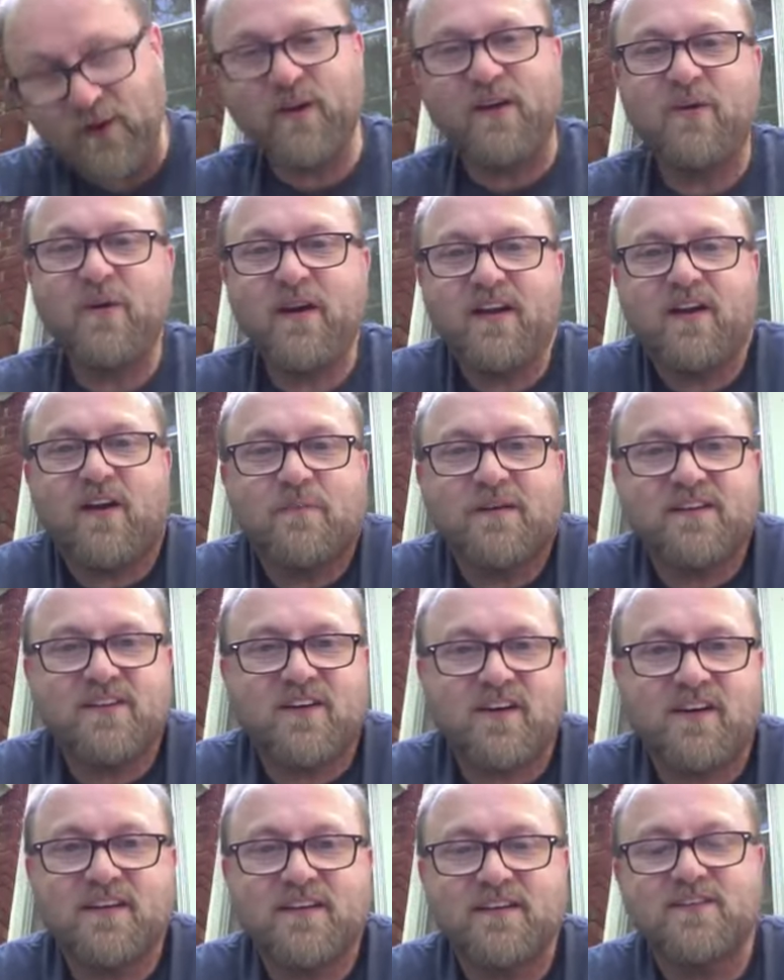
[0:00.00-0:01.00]
we'd all be
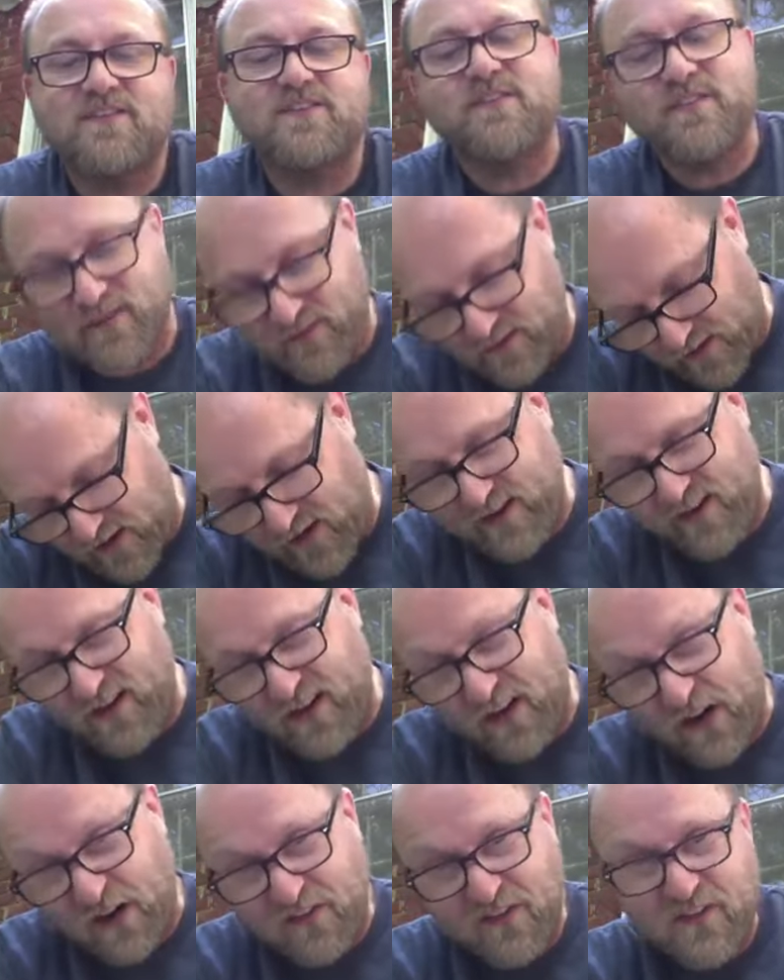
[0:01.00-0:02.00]
talking, and she'd just knock
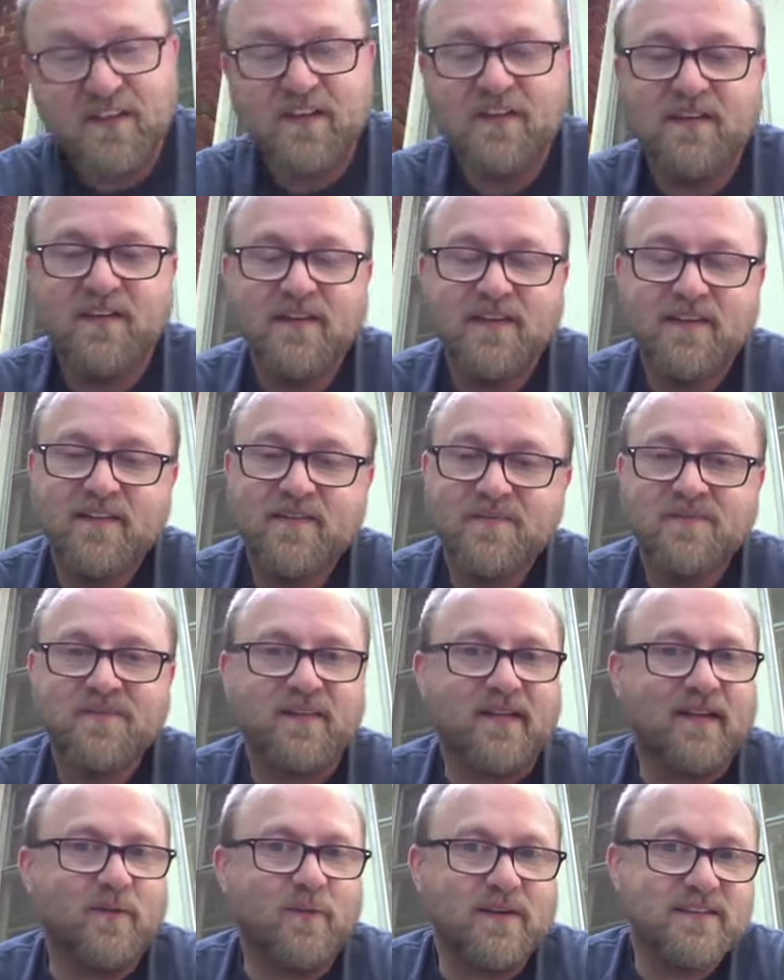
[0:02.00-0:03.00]
off.
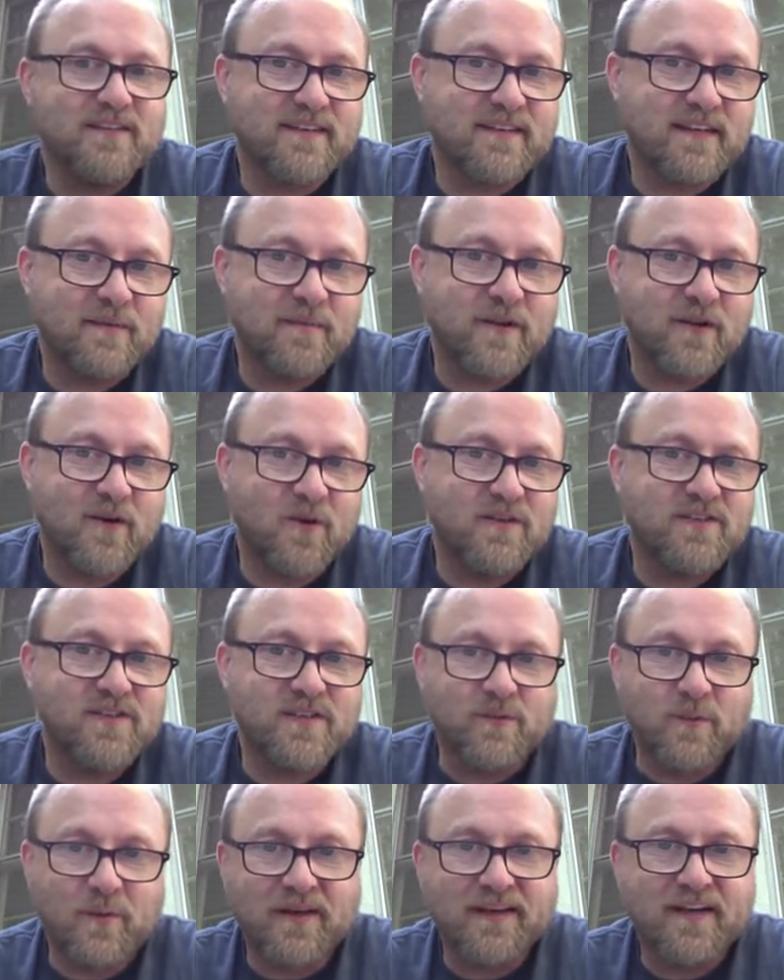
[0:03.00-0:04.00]
We just kept going.
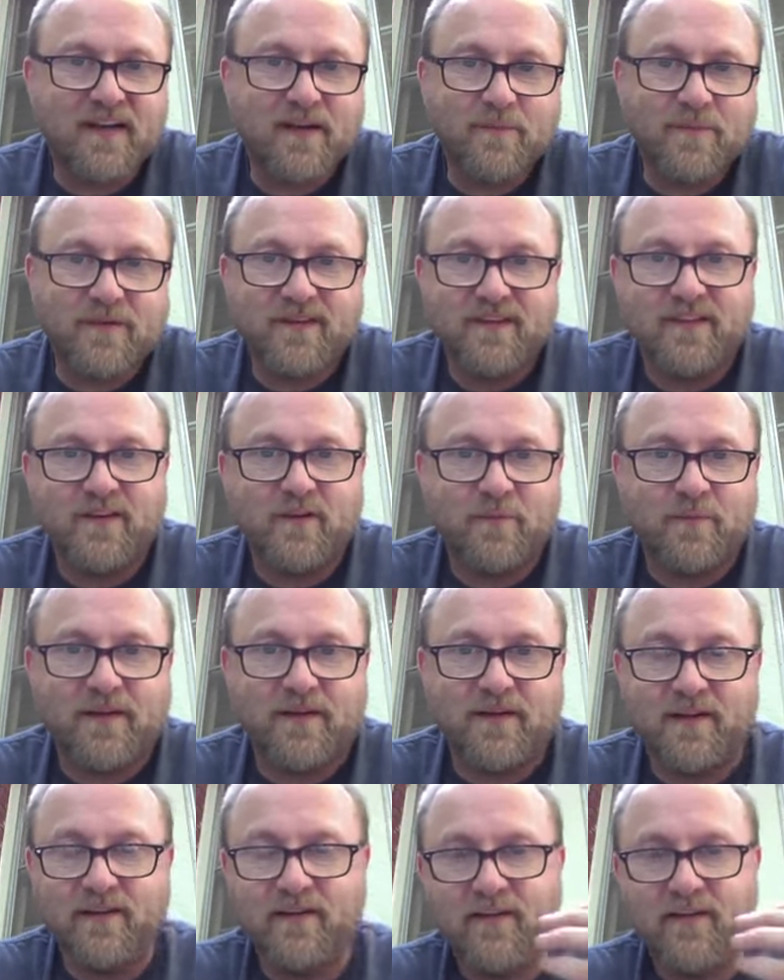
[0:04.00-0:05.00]
She'd wake up in a little bit.